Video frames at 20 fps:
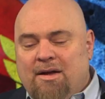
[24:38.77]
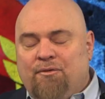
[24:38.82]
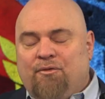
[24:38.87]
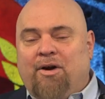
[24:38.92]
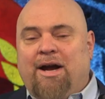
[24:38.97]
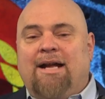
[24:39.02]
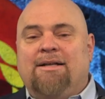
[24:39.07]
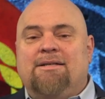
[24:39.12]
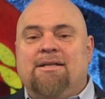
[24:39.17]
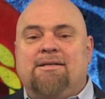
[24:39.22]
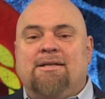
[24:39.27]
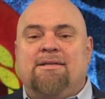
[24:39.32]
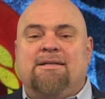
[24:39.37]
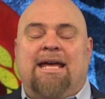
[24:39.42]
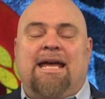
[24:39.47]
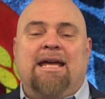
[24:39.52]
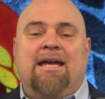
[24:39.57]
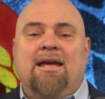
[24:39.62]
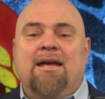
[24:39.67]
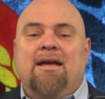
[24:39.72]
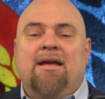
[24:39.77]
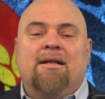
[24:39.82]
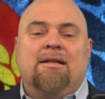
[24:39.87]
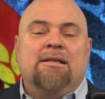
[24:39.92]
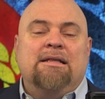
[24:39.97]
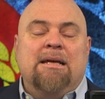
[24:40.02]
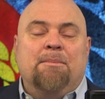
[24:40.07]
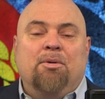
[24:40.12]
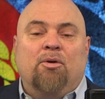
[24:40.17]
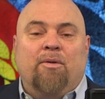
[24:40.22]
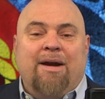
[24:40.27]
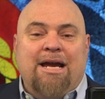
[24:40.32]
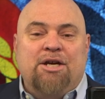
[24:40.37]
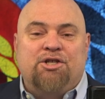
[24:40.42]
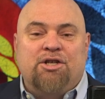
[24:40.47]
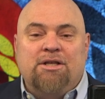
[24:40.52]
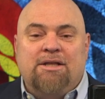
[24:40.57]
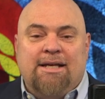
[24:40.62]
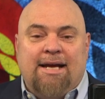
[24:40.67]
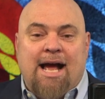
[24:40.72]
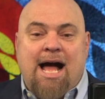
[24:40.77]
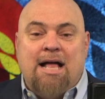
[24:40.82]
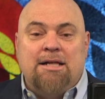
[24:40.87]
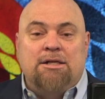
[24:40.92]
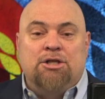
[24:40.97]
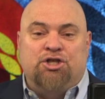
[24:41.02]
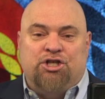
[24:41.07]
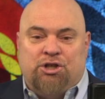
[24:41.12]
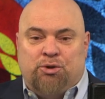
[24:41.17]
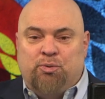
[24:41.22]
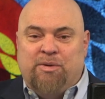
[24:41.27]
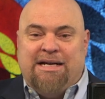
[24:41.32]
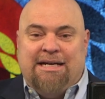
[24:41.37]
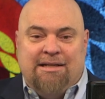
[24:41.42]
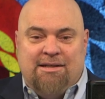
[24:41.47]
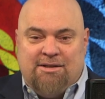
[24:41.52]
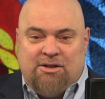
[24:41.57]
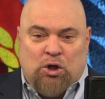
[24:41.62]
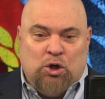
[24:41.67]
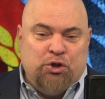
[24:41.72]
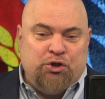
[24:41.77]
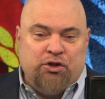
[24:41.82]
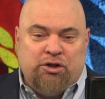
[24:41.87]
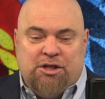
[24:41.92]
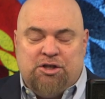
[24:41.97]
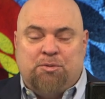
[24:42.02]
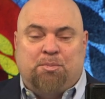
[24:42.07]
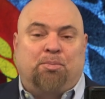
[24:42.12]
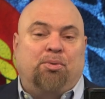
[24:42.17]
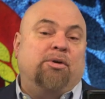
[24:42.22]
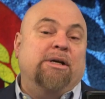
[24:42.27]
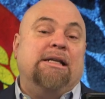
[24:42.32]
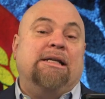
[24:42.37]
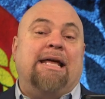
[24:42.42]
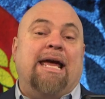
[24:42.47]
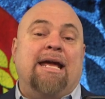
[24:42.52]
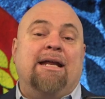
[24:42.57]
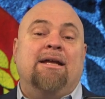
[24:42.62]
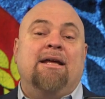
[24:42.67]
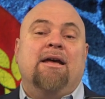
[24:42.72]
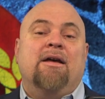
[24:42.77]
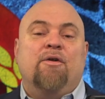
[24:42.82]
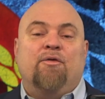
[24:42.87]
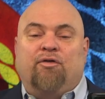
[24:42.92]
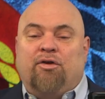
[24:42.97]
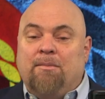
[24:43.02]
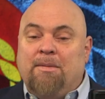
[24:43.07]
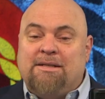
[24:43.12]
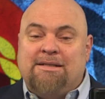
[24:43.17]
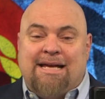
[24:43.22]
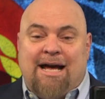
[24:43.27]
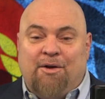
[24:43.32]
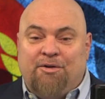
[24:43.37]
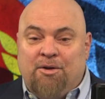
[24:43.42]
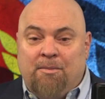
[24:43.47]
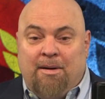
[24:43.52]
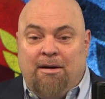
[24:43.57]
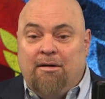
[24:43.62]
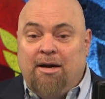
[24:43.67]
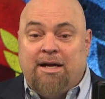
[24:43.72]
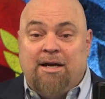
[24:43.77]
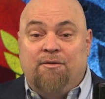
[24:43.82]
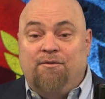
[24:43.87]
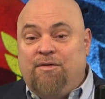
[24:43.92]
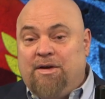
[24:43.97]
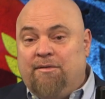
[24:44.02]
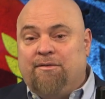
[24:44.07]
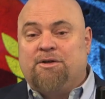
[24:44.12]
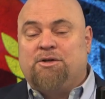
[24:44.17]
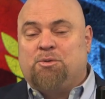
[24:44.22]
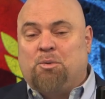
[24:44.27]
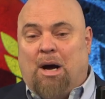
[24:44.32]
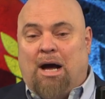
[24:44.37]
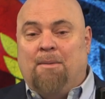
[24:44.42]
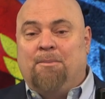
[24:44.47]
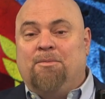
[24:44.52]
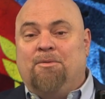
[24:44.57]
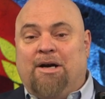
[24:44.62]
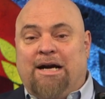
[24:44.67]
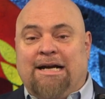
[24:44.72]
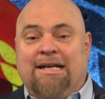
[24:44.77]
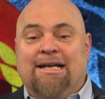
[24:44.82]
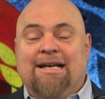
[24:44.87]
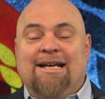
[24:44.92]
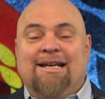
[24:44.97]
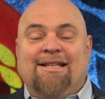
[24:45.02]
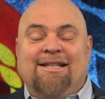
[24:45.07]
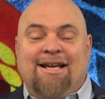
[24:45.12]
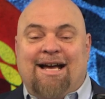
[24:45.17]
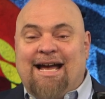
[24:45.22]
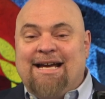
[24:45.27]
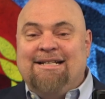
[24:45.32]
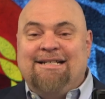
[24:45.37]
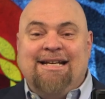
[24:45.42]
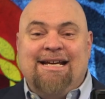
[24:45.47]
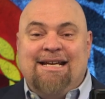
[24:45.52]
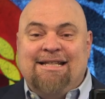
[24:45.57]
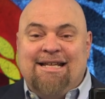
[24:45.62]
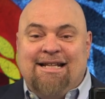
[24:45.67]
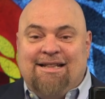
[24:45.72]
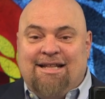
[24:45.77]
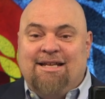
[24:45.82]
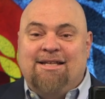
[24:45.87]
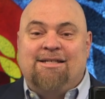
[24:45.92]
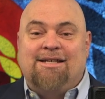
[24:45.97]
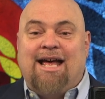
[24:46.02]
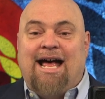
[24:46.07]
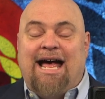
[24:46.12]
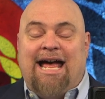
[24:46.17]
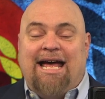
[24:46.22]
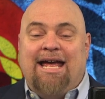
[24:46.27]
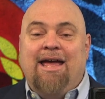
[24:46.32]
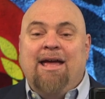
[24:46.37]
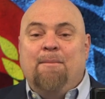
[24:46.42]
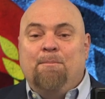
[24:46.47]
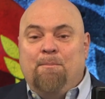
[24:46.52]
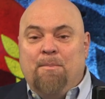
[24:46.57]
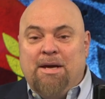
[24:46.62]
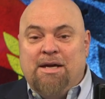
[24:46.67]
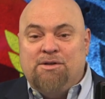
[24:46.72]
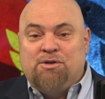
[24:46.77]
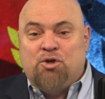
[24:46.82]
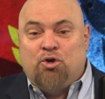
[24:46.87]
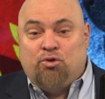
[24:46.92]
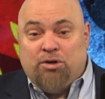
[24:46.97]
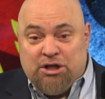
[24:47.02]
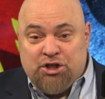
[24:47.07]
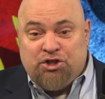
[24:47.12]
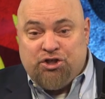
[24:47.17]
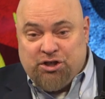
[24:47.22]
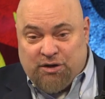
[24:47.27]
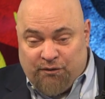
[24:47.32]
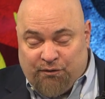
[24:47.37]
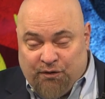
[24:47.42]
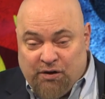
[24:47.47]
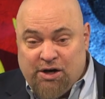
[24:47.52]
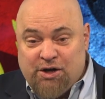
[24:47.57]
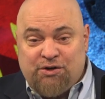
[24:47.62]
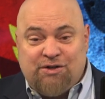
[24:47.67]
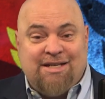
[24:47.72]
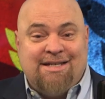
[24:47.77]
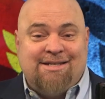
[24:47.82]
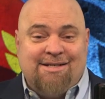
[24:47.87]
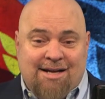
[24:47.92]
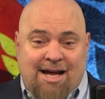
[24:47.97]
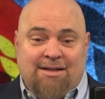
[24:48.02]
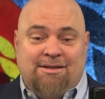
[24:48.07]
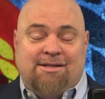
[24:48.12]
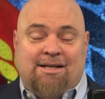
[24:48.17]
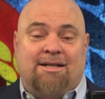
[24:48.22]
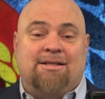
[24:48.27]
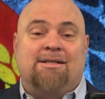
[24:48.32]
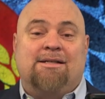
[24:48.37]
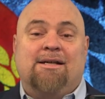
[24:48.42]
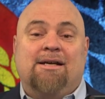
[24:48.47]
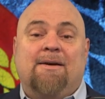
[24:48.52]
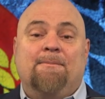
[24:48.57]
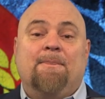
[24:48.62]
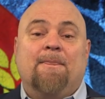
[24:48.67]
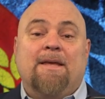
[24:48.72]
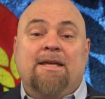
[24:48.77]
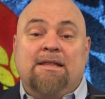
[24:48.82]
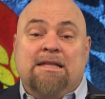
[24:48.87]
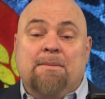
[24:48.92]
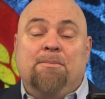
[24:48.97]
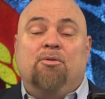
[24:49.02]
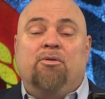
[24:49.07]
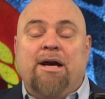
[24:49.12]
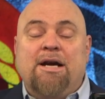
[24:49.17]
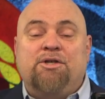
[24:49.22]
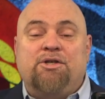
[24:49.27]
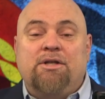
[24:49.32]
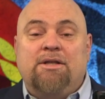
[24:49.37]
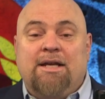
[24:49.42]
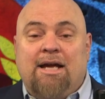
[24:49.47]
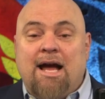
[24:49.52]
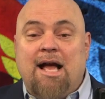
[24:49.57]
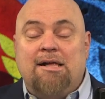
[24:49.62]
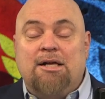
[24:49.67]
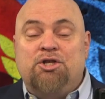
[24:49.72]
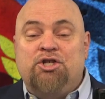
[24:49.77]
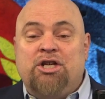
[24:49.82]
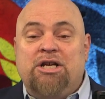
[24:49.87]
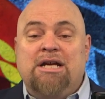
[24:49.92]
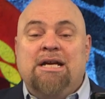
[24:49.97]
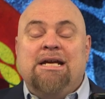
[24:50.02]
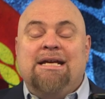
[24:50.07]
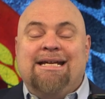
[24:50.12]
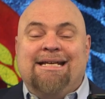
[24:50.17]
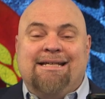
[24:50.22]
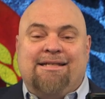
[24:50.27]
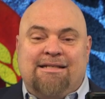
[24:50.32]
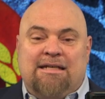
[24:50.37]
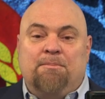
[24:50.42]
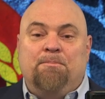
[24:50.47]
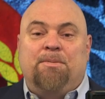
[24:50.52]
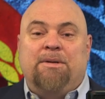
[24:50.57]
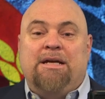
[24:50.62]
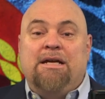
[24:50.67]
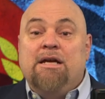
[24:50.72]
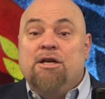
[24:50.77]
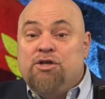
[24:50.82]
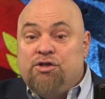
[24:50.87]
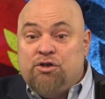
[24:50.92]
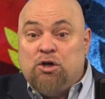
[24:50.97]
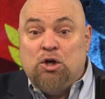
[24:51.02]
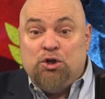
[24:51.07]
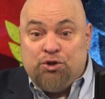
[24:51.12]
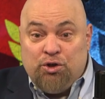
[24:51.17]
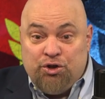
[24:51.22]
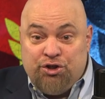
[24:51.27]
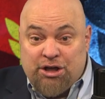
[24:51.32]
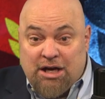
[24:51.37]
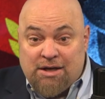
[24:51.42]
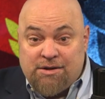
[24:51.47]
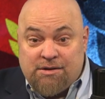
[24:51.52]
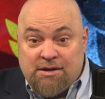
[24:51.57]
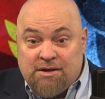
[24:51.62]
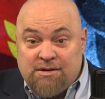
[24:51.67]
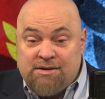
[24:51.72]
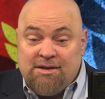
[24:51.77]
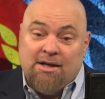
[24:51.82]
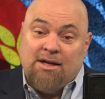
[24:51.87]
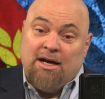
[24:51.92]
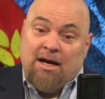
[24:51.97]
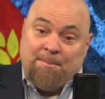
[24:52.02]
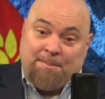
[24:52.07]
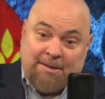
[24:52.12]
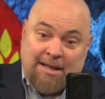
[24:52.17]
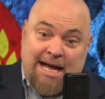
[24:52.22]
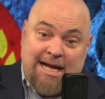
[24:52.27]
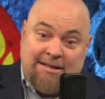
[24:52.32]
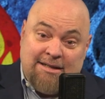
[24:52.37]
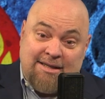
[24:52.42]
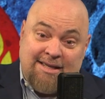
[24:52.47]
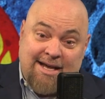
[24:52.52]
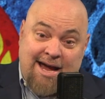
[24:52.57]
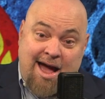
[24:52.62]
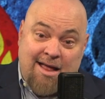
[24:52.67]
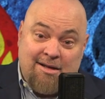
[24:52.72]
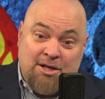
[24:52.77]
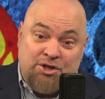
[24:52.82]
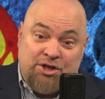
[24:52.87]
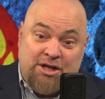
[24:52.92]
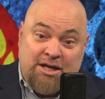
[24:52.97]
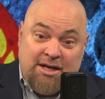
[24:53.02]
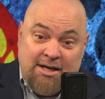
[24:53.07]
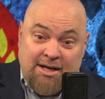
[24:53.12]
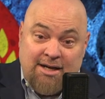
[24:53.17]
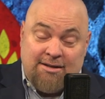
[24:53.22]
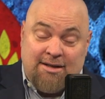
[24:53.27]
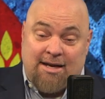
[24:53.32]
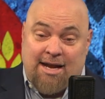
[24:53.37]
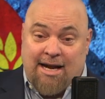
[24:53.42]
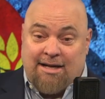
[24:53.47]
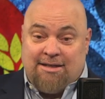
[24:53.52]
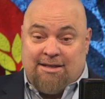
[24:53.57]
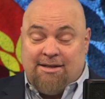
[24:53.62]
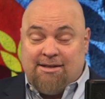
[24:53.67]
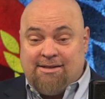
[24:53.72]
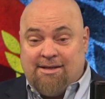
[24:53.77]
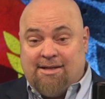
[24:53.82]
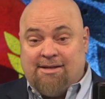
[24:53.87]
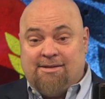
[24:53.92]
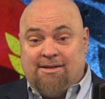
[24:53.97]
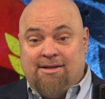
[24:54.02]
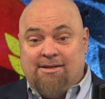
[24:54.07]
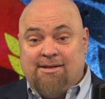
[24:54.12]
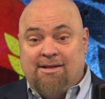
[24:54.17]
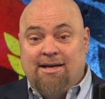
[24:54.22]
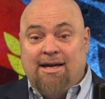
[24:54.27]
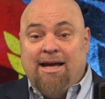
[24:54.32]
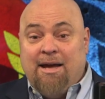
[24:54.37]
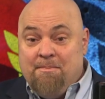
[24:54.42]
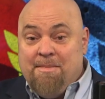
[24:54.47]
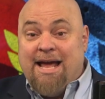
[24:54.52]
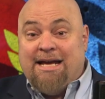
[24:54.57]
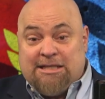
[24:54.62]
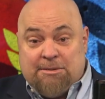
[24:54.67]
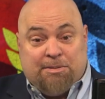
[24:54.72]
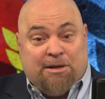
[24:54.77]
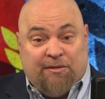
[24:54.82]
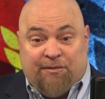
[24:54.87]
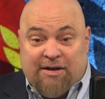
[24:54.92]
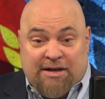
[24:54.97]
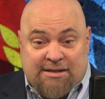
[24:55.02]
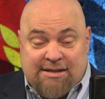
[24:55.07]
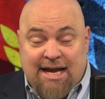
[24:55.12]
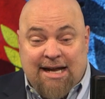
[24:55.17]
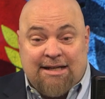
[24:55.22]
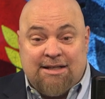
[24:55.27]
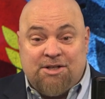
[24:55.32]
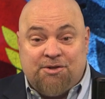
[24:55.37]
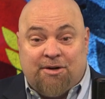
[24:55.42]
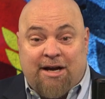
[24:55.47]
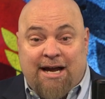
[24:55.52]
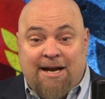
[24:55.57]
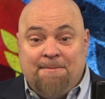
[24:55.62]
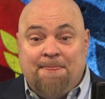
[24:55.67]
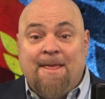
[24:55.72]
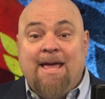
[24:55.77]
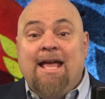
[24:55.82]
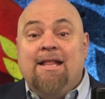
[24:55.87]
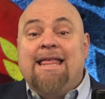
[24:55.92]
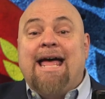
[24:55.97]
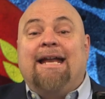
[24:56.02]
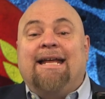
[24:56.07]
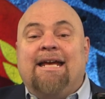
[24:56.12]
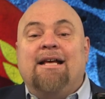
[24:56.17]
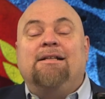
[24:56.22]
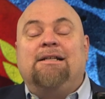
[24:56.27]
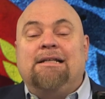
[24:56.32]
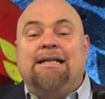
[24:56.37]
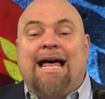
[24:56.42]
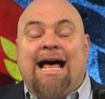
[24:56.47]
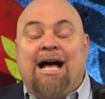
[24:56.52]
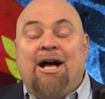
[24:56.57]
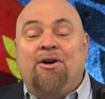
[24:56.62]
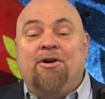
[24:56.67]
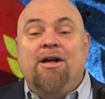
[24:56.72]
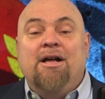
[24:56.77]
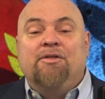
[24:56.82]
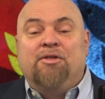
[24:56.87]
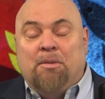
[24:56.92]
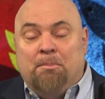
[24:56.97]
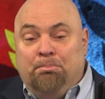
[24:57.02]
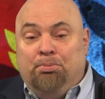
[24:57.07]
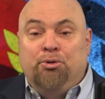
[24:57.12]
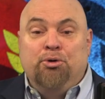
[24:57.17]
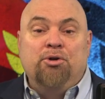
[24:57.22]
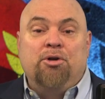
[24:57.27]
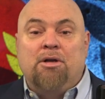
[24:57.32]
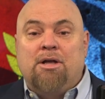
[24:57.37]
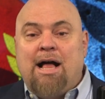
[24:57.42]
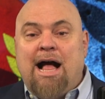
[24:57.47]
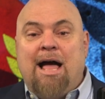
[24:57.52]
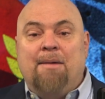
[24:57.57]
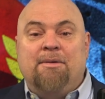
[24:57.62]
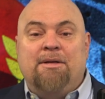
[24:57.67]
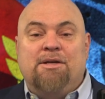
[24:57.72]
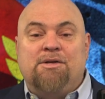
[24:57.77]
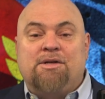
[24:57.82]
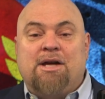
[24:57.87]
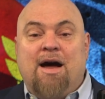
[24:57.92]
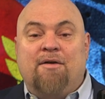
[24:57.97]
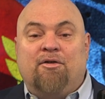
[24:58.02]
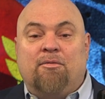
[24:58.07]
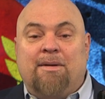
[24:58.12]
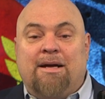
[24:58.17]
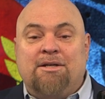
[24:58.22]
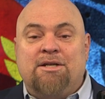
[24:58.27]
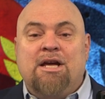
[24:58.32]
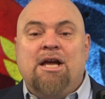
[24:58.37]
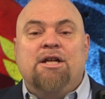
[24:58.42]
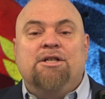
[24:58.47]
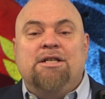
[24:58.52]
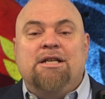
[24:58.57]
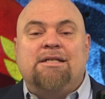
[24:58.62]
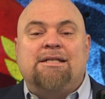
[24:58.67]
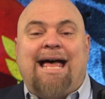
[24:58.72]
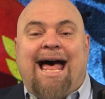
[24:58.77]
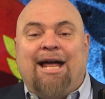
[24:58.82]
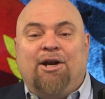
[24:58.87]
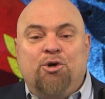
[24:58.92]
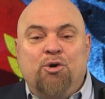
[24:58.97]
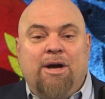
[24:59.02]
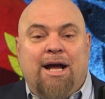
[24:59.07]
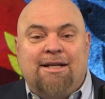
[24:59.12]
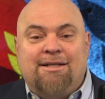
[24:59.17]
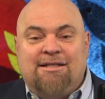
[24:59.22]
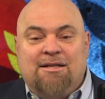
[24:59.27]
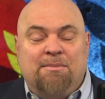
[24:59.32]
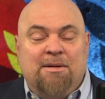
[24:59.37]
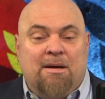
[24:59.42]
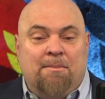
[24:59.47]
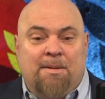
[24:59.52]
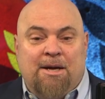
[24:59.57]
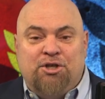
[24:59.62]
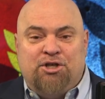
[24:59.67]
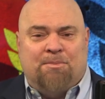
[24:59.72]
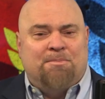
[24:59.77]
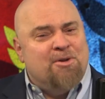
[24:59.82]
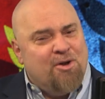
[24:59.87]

Francis is a liberation theology, reads socialist prelate from a South American fever swamp, right? The idea that this guy is Christian first is nonsense. Liberation theology is simply social justice applied to theology in the 1960s. It makes perfect sense, right? That he'll allow the brutal communist government to decide who gets to be a bishop.